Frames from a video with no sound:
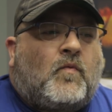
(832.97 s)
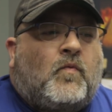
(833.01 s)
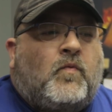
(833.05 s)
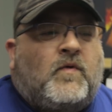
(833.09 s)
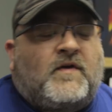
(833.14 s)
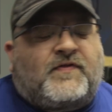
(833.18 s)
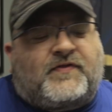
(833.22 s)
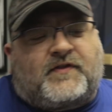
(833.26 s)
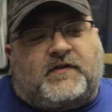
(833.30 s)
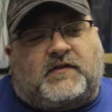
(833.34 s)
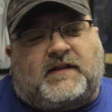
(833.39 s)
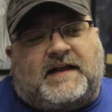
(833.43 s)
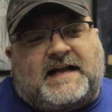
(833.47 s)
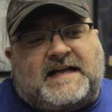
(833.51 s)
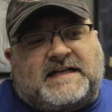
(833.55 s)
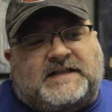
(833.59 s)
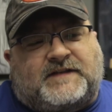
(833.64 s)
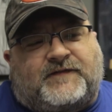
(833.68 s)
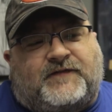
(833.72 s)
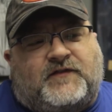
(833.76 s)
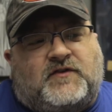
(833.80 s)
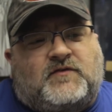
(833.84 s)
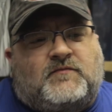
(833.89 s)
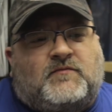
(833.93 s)
with the
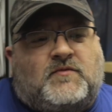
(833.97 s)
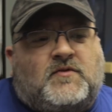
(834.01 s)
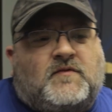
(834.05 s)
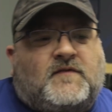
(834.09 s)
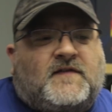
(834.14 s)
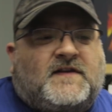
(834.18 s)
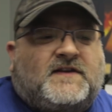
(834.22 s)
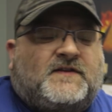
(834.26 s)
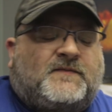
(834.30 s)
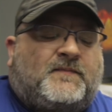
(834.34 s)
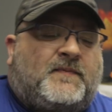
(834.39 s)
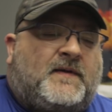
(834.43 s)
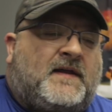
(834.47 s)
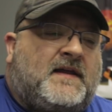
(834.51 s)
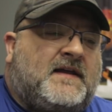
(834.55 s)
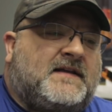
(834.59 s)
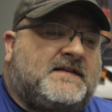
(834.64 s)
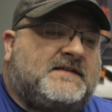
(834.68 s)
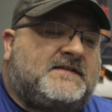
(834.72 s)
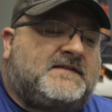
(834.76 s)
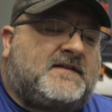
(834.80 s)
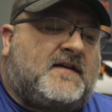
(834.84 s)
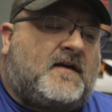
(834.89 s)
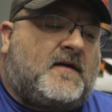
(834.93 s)
last few movies being
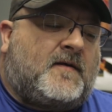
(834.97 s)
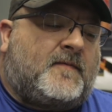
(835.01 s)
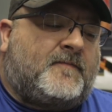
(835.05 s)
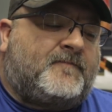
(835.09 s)
as